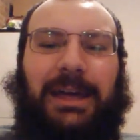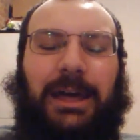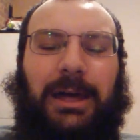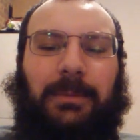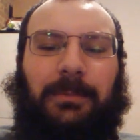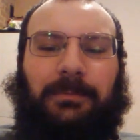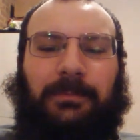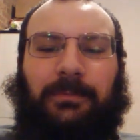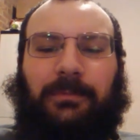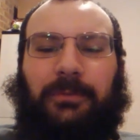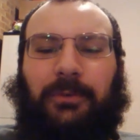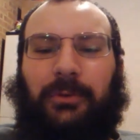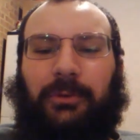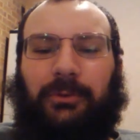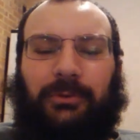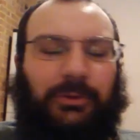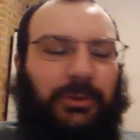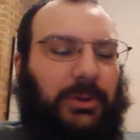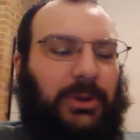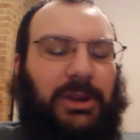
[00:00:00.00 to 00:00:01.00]
um,
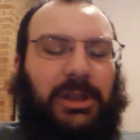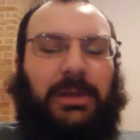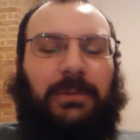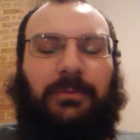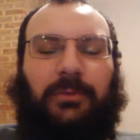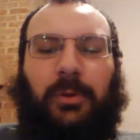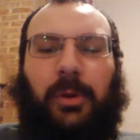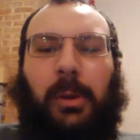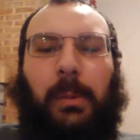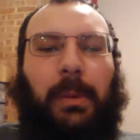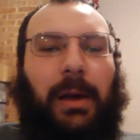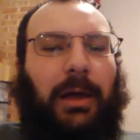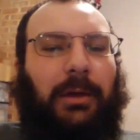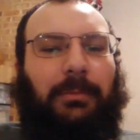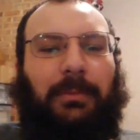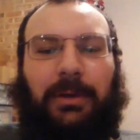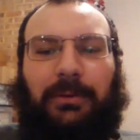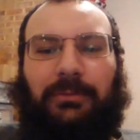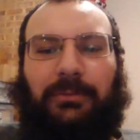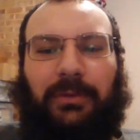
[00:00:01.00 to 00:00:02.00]
so, so, here I am from my,
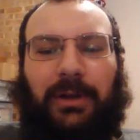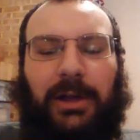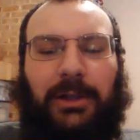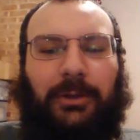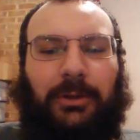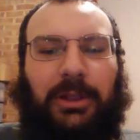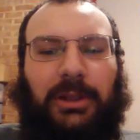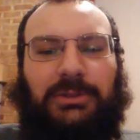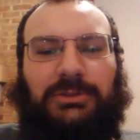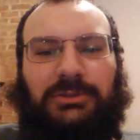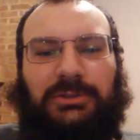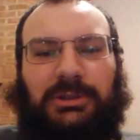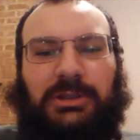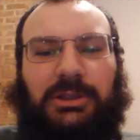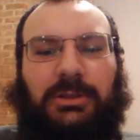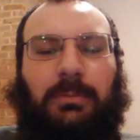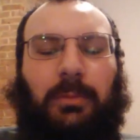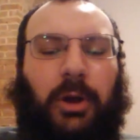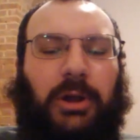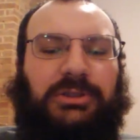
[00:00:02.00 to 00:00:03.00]
my, final entry
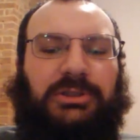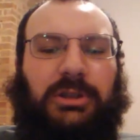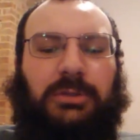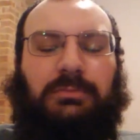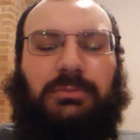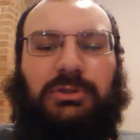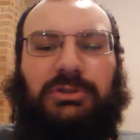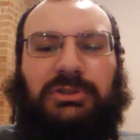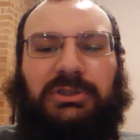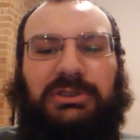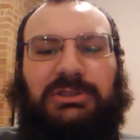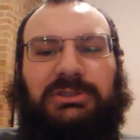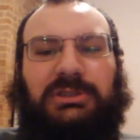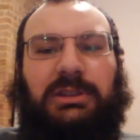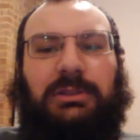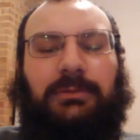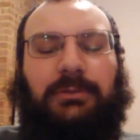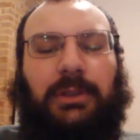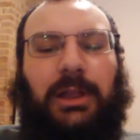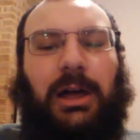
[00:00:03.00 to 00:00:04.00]
in the March on Music
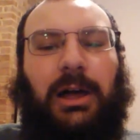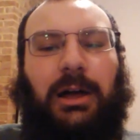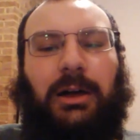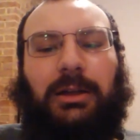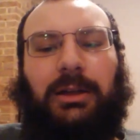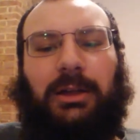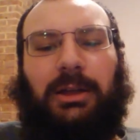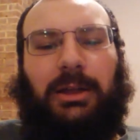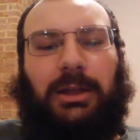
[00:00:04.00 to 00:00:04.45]
City vlog.